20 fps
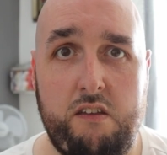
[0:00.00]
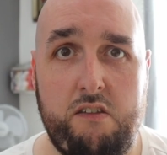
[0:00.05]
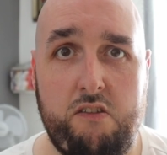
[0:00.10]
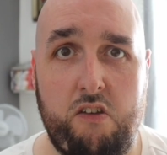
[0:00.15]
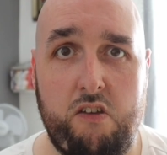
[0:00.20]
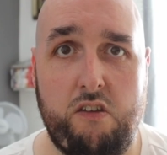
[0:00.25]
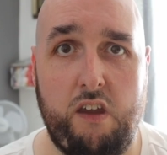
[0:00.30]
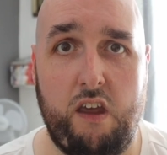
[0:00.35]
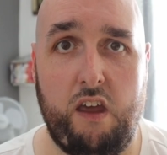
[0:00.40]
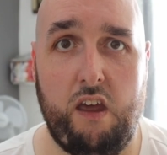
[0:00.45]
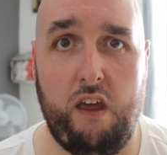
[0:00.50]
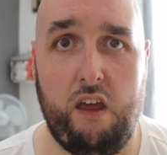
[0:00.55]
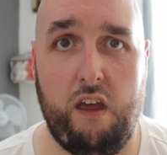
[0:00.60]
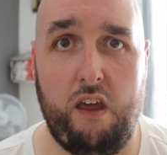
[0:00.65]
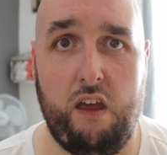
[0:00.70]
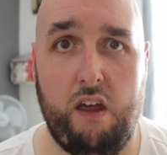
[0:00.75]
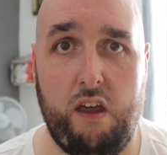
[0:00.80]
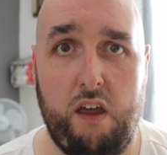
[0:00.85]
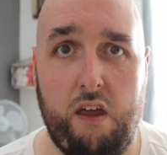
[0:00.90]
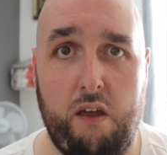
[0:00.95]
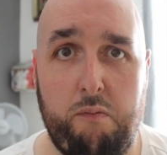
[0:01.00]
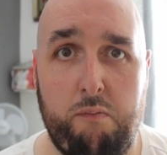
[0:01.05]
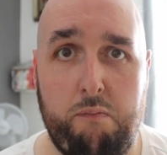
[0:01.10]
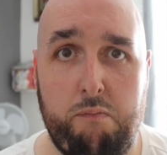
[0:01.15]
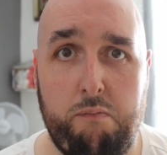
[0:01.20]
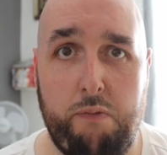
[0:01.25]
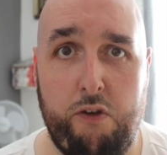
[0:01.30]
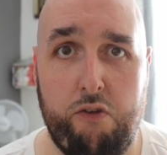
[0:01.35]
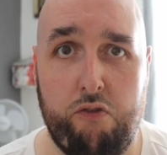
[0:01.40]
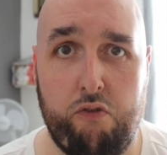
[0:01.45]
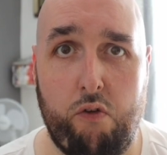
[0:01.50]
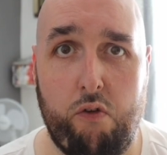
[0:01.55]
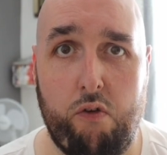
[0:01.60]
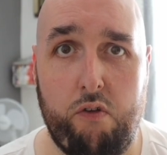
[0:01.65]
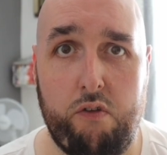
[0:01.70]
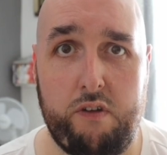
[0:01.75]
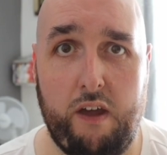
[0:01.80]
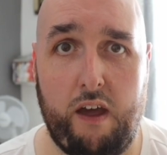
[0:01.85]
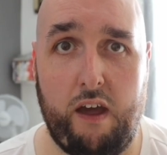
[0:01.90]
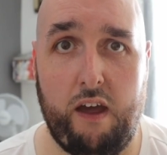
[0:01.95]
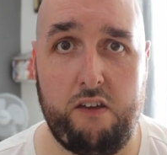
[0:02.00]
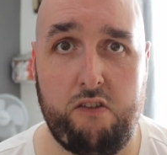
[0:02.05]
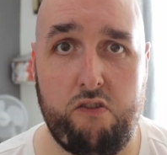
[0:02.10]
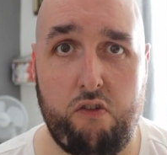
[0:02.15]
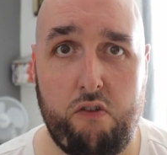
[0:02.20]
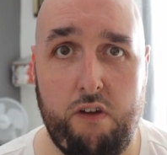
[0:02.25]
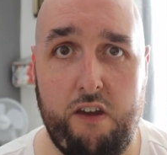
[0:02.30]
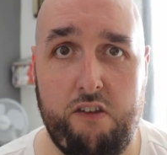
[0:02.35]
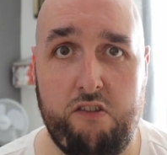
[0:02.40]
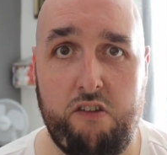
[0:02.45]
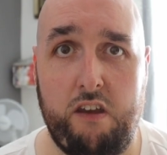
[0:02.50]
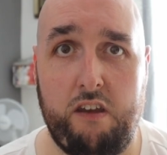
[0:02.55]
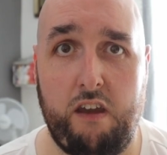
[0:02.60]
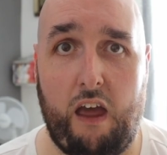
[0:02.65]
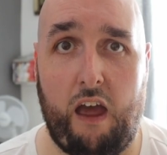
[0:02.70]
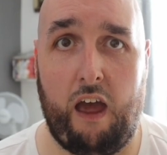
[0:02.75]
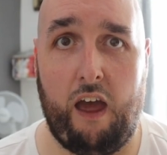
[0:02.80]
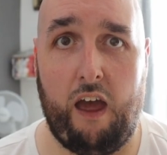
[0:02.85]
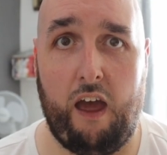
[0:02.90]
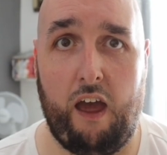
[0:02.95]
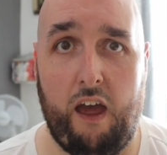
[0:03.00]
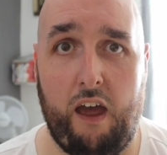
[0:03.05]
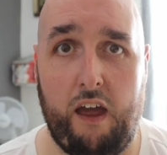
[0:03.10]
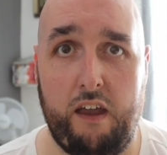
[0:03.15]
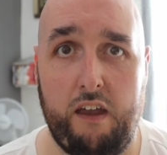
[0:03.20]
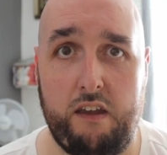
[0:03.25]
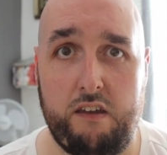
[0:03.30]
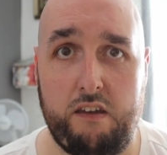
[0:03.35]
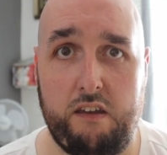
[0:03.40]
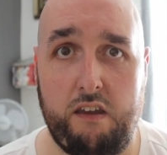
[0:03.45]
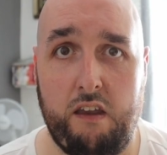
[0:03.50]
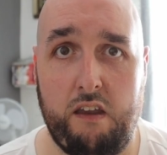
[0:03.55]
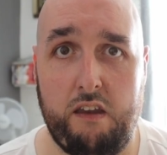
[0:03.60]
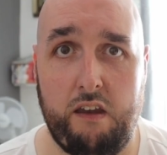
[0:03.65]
just to be sure that you're legit and